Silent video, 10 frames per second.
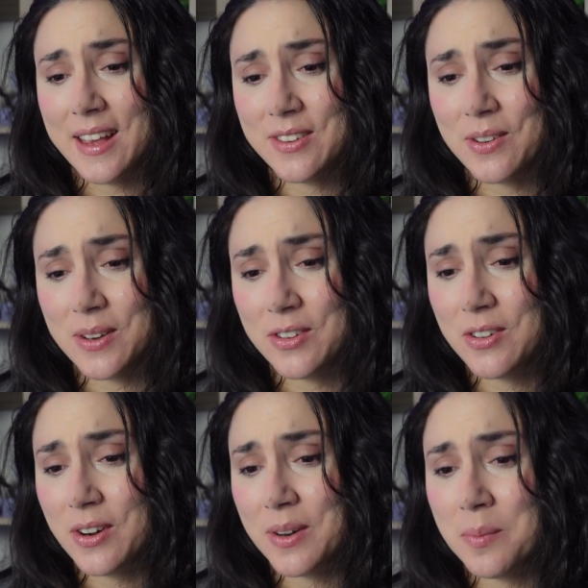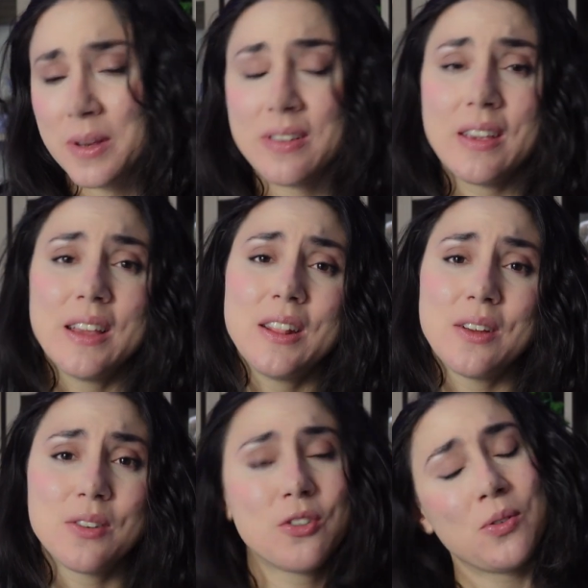And so I started mixing in
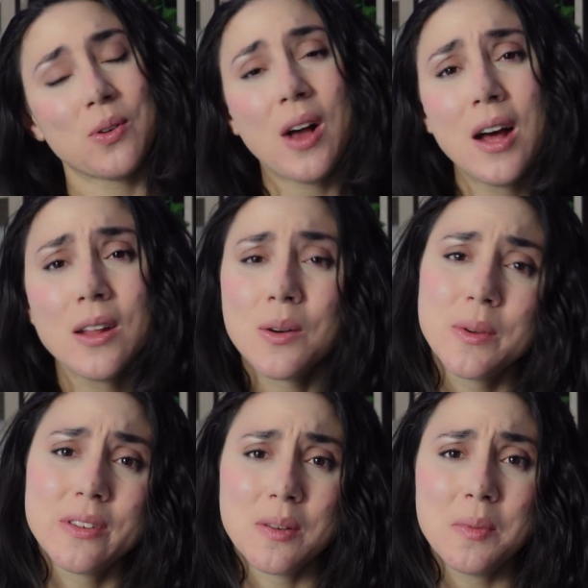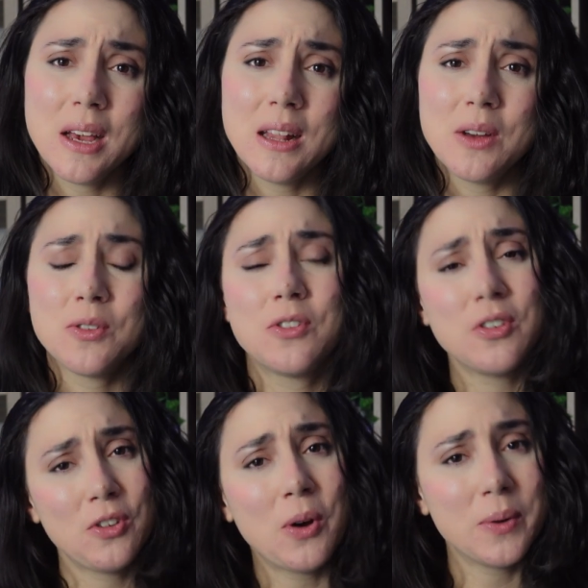the original color with some yellows
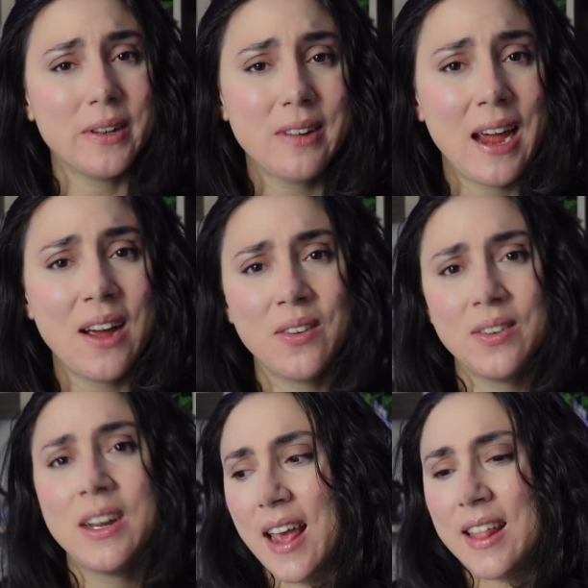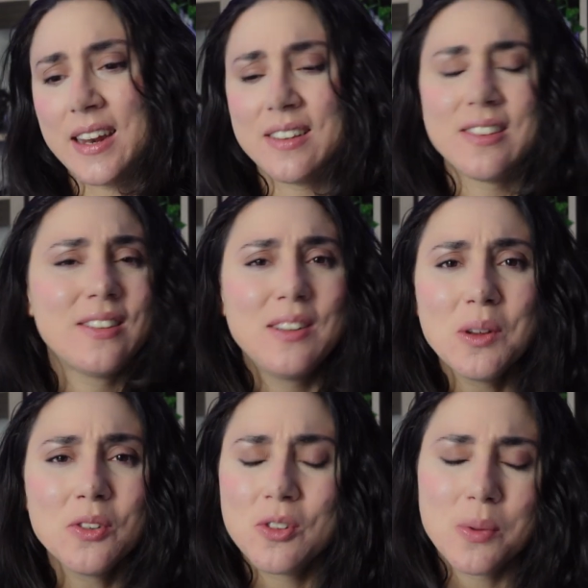to tone it down, and then it
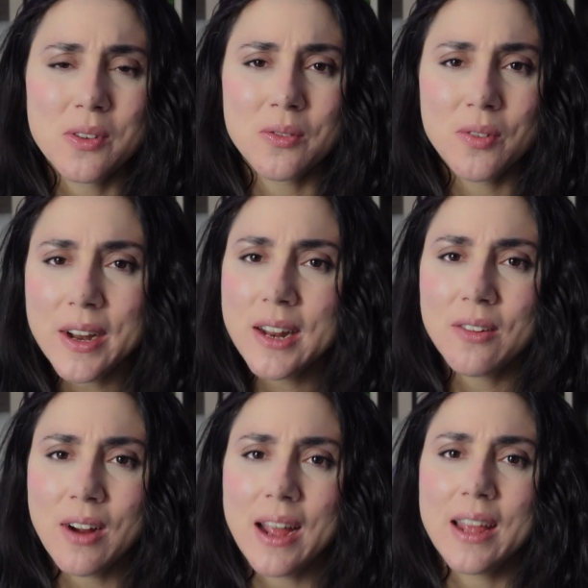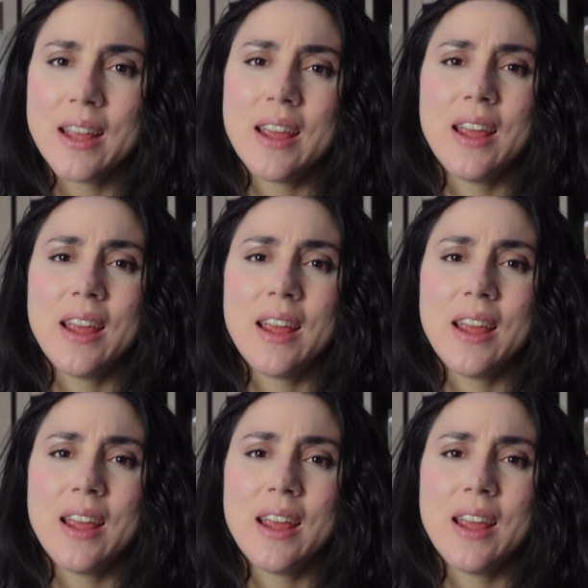still just wasn't reading right.